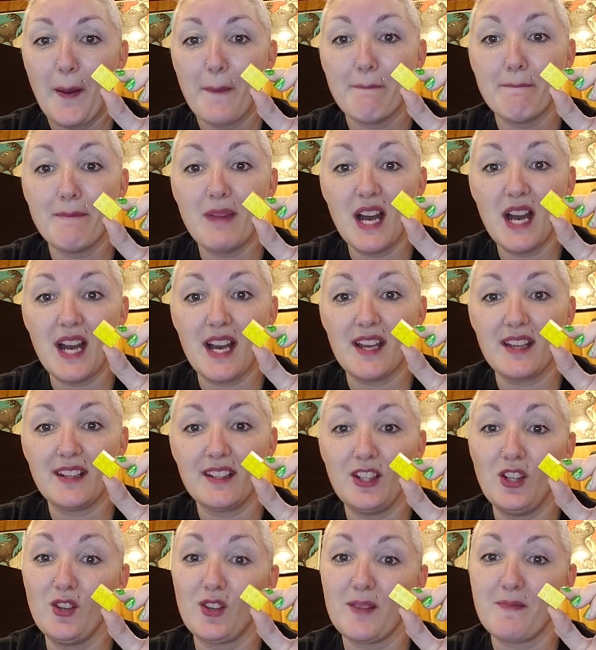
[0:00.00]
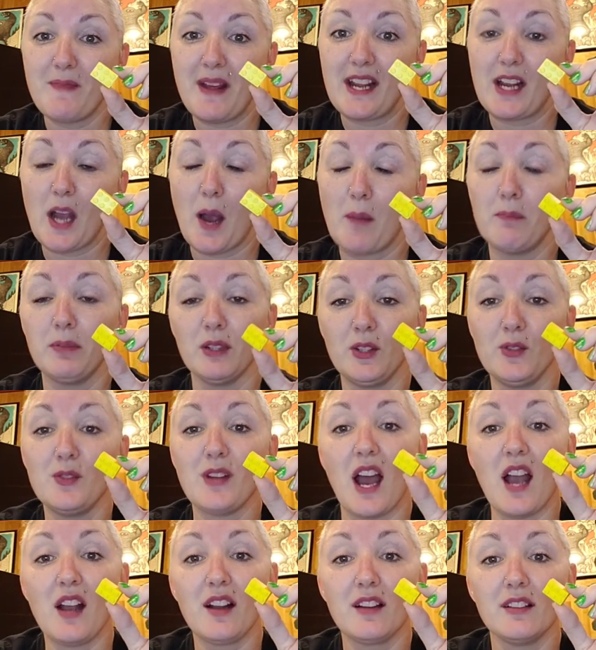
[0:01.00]
But you could make a blue
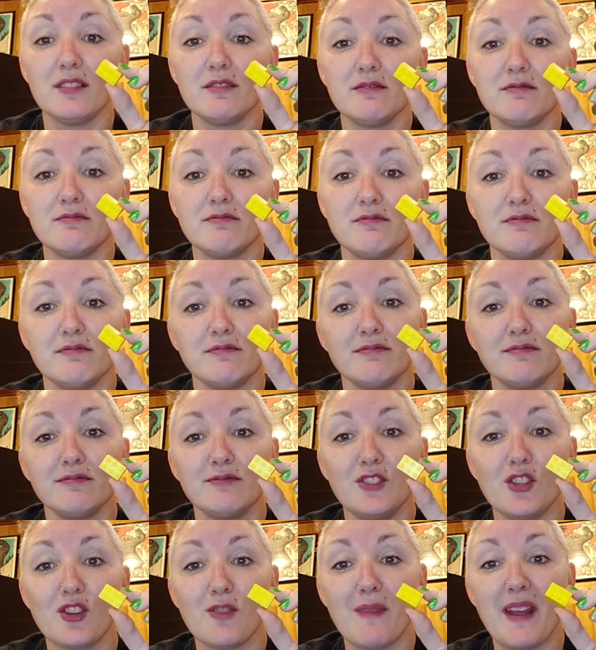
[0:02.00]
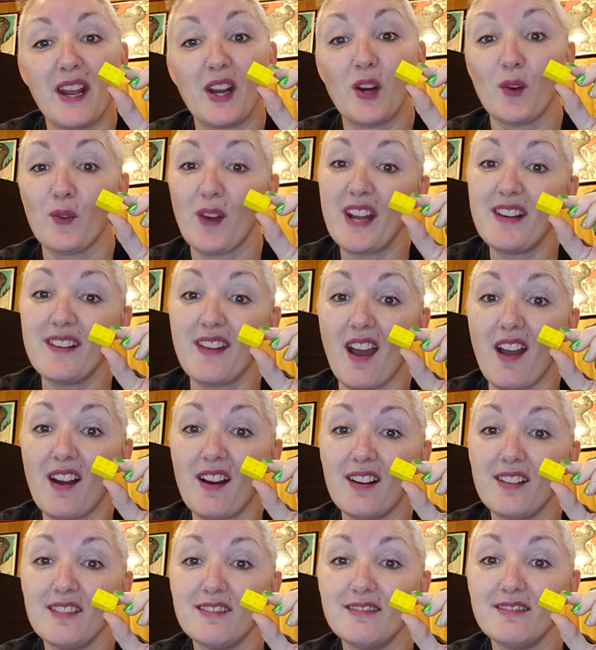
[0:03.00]
duck. You can make a red
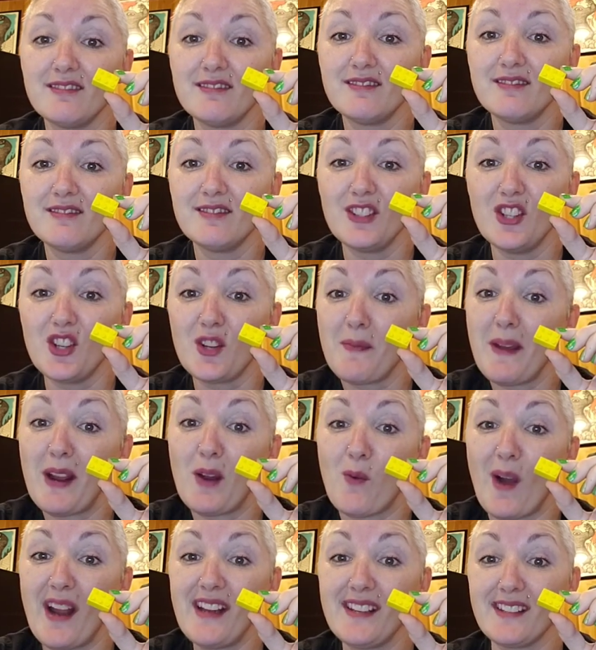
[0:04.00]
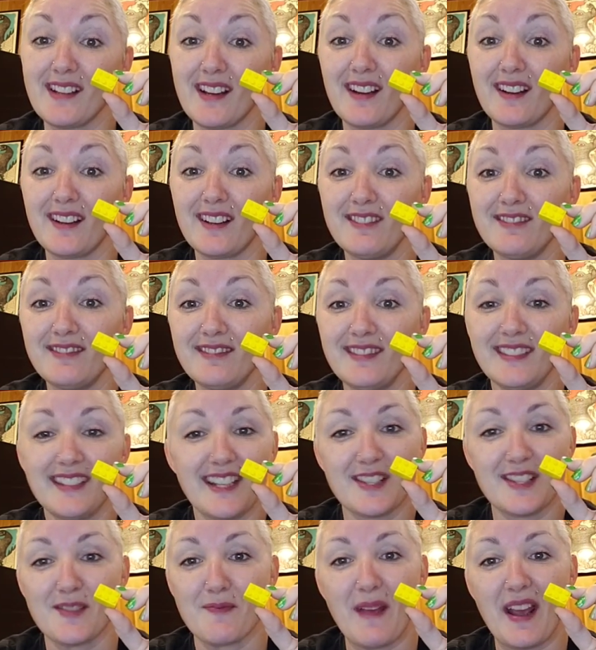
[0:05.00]
duck. You can make a white duck.
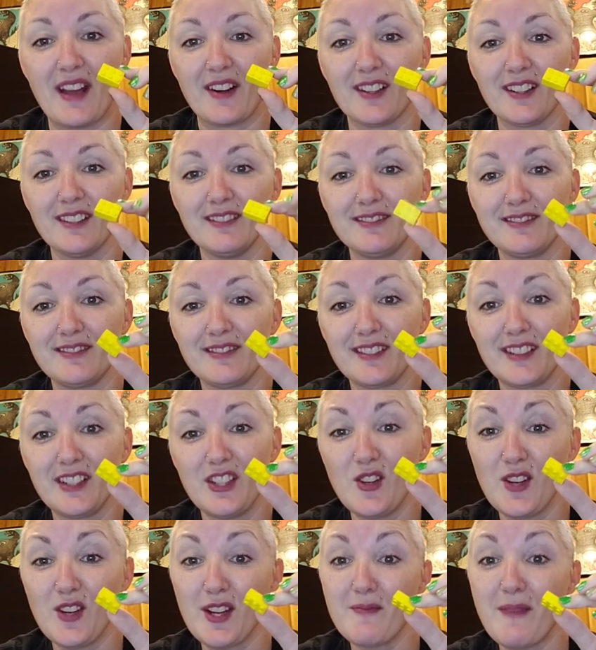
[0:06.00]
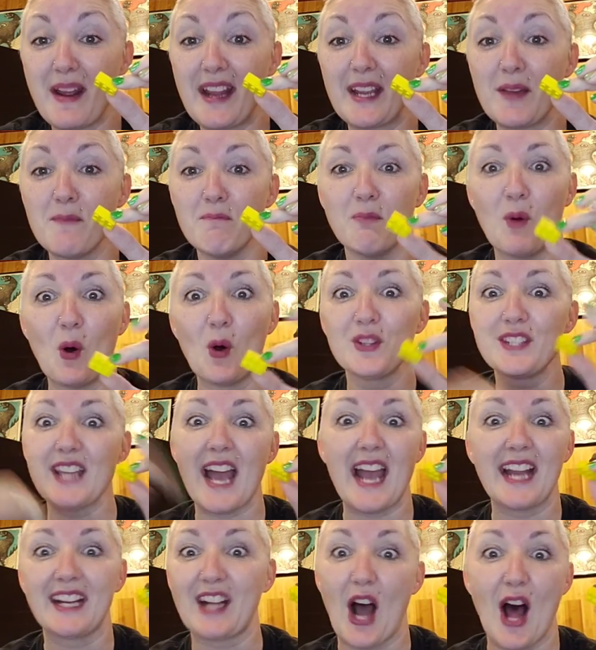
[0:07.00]
Doesn't matter. You could make it
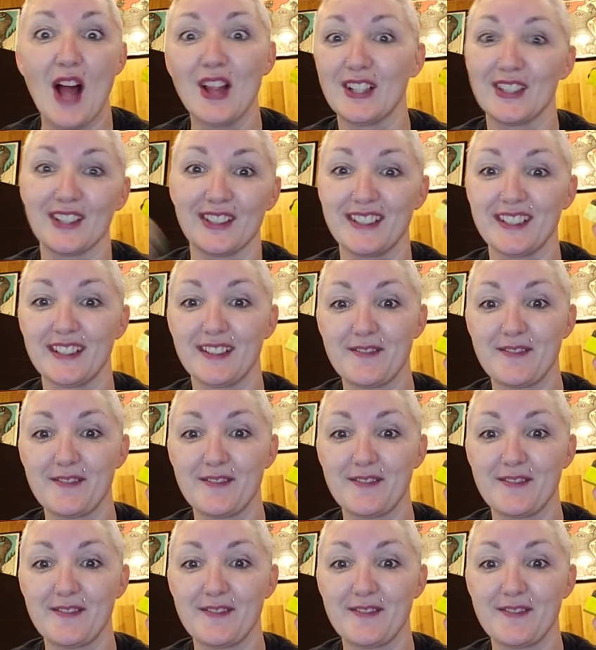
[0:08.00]
multicolored.